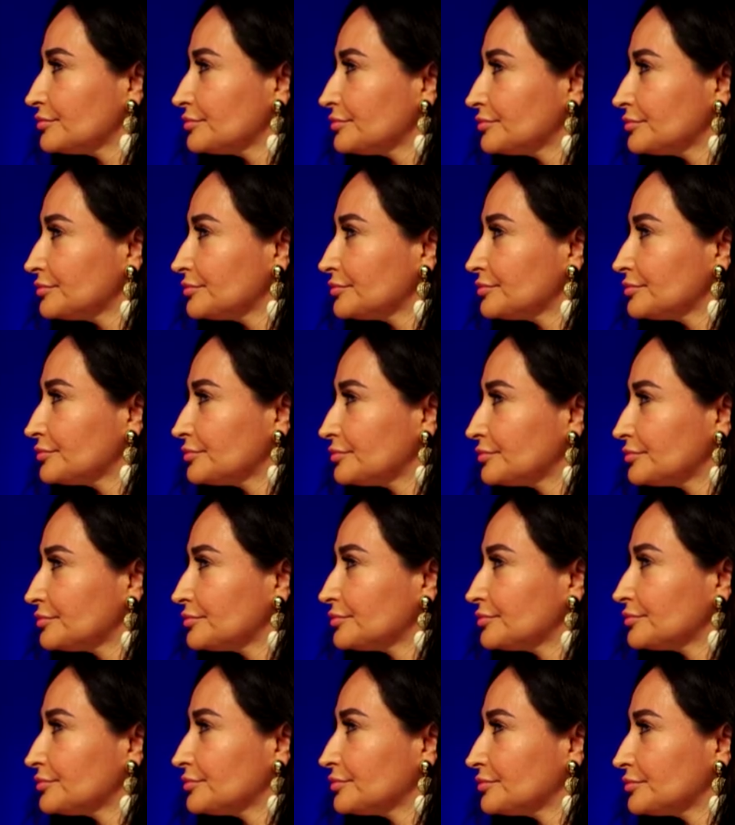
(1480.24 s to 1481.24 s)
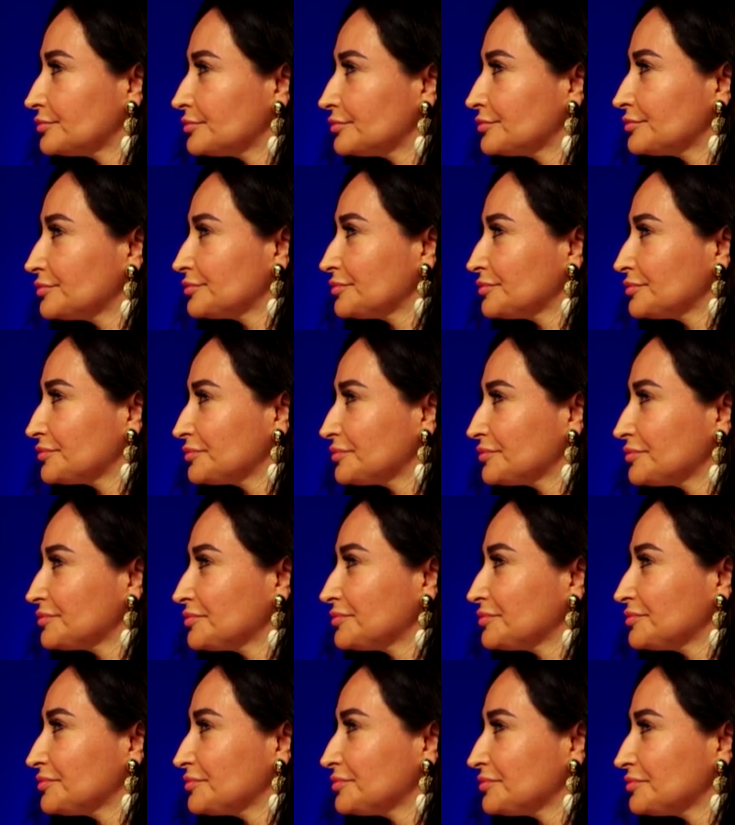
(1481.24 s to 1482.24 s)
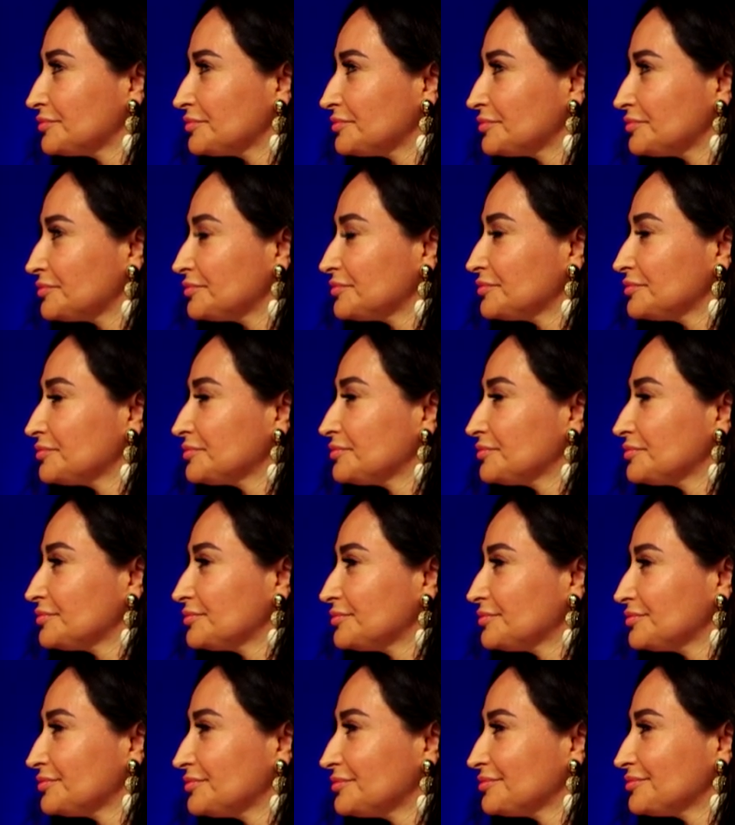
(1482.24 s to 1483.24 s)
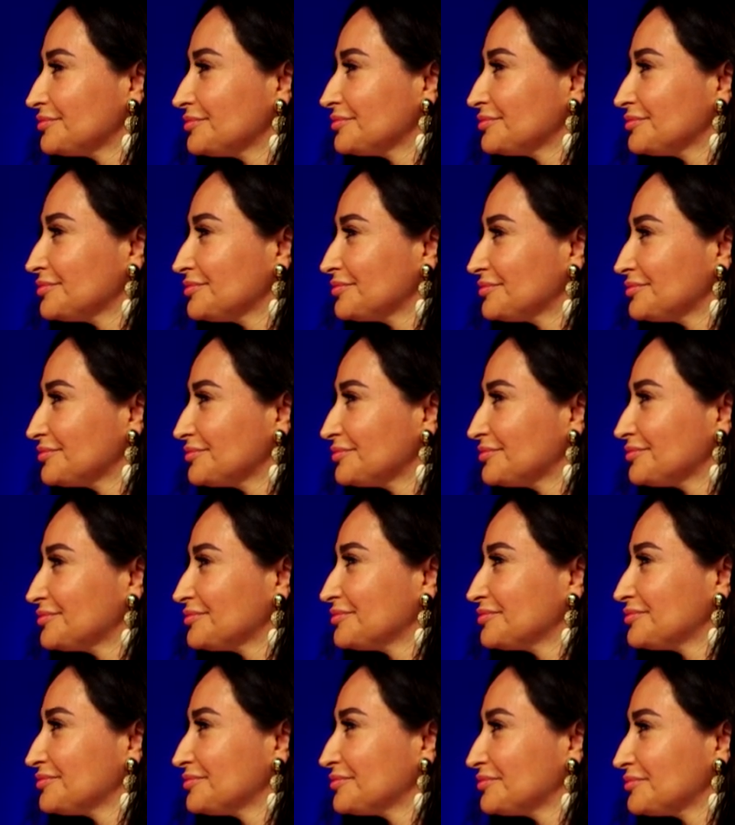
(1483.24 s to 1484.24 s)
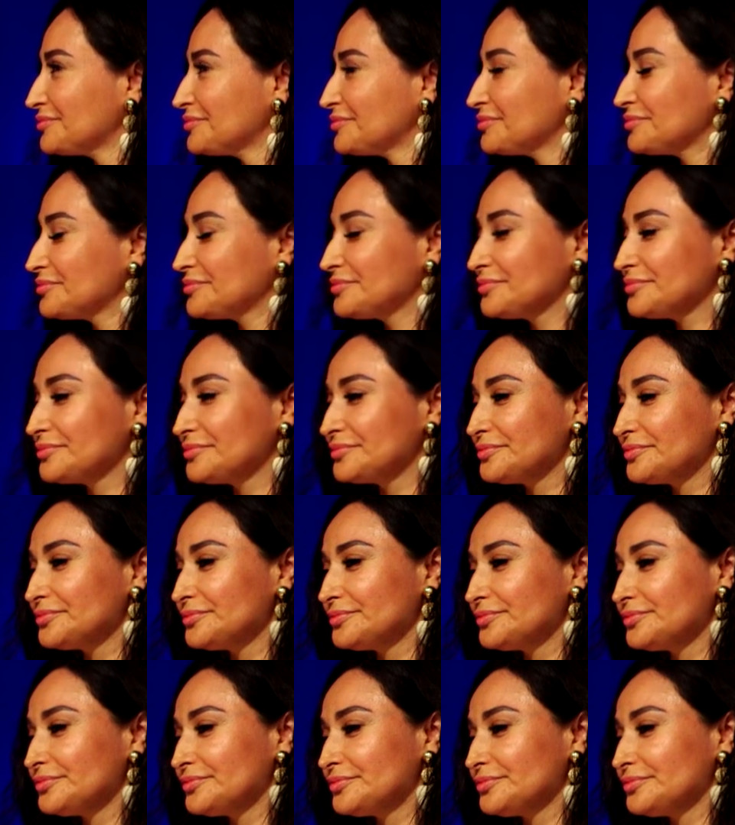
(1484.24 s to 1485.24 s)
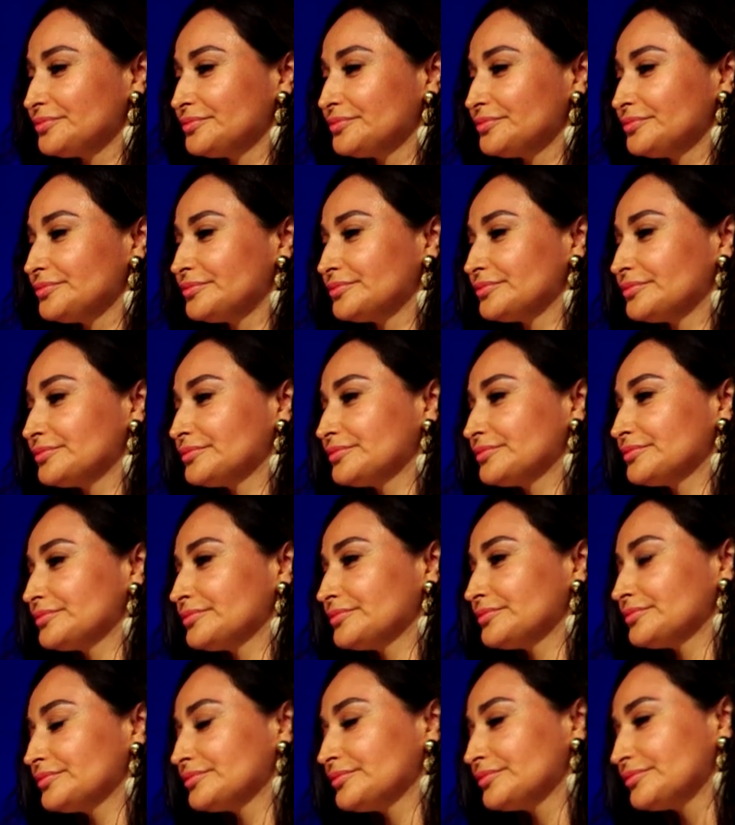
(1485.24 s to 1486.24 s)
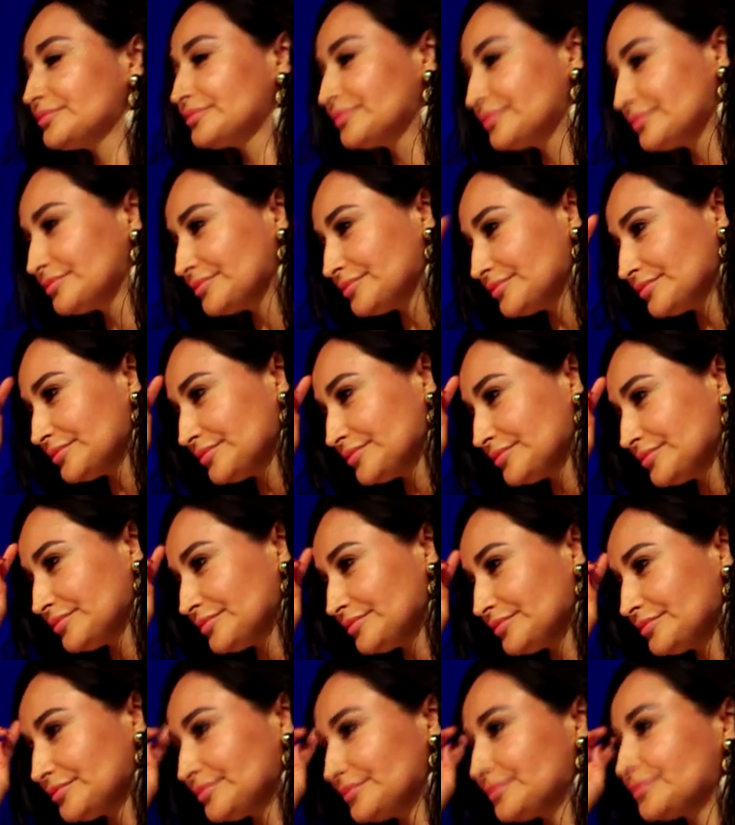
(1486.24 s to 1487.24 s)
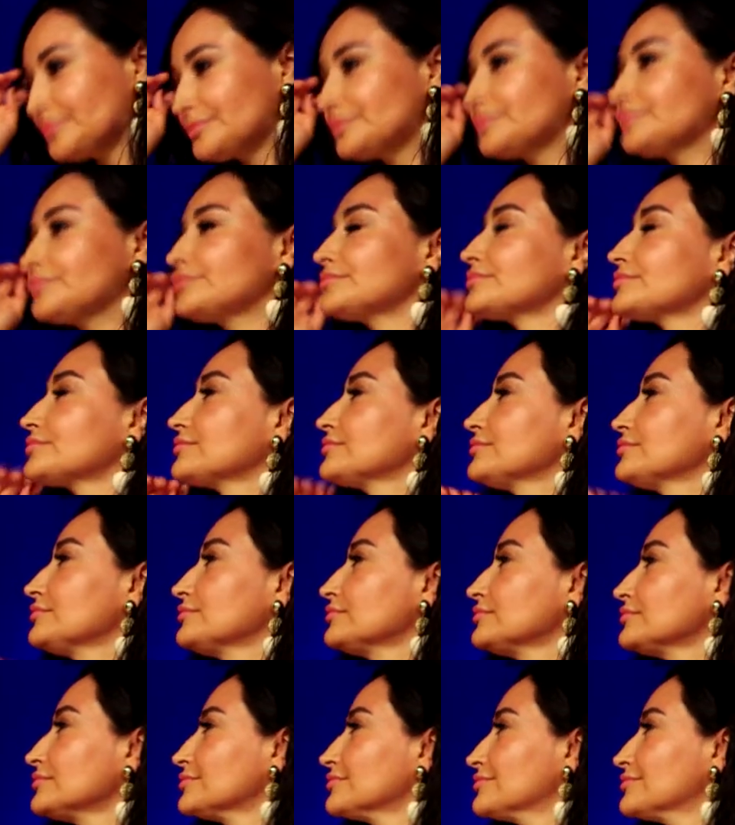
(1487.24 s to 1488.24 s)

No words are spoken by the person on screen.